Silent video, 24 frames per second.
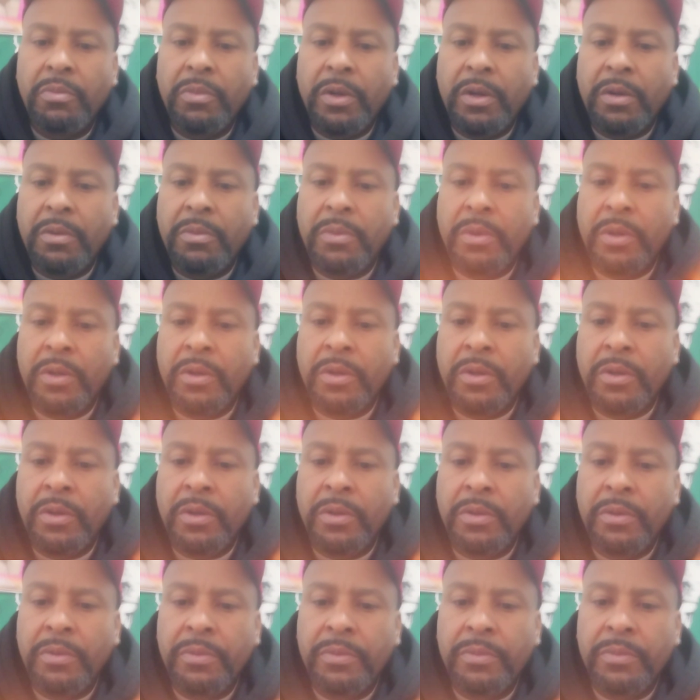But I'm um,
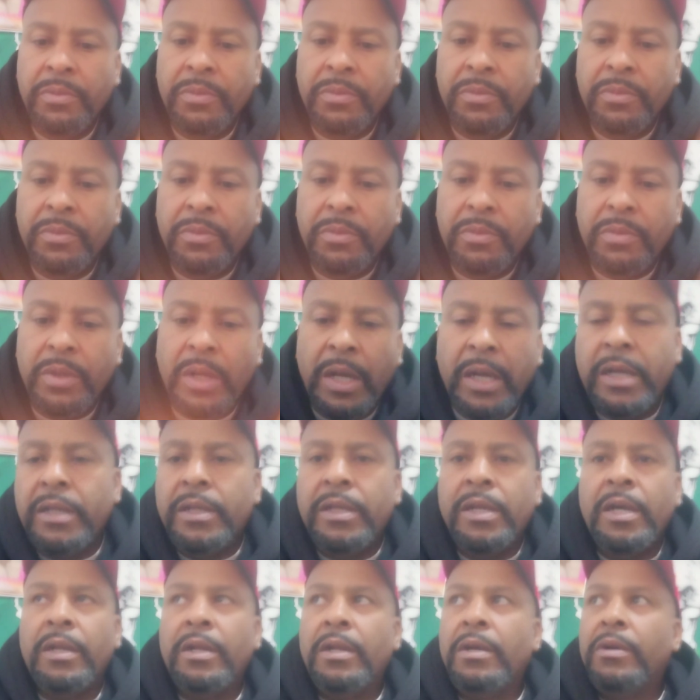uh like
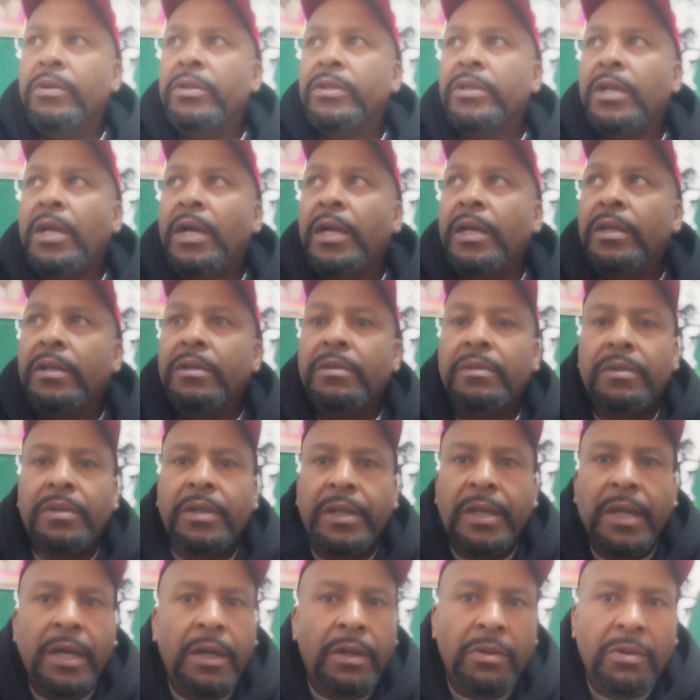Canelo is like
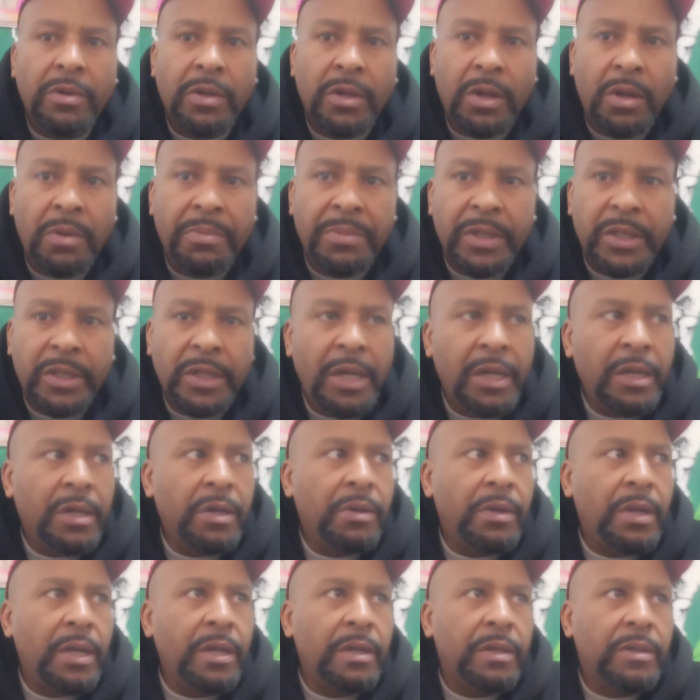Canelo and
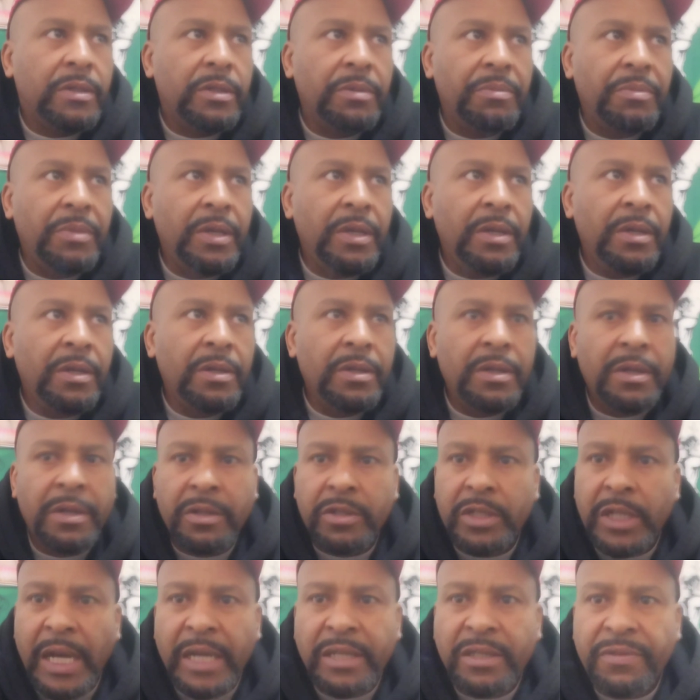Lomachenko, they to me
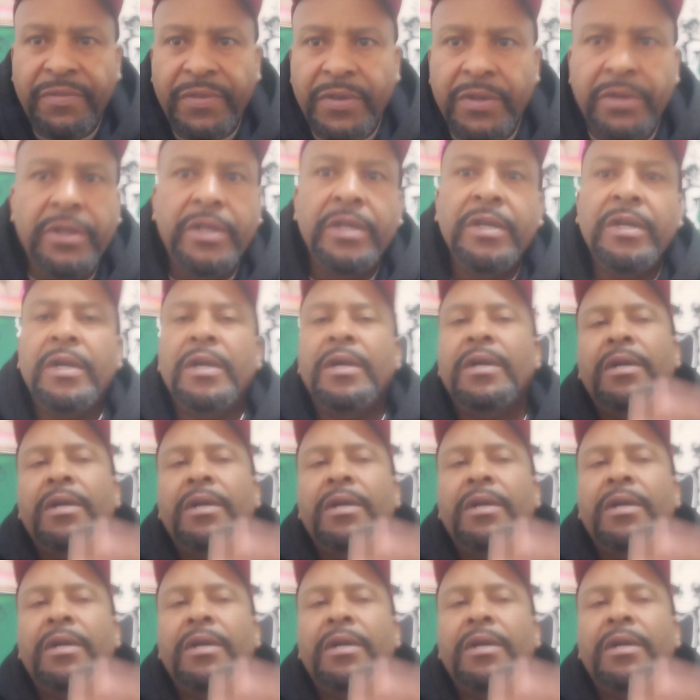and Tyson Fury.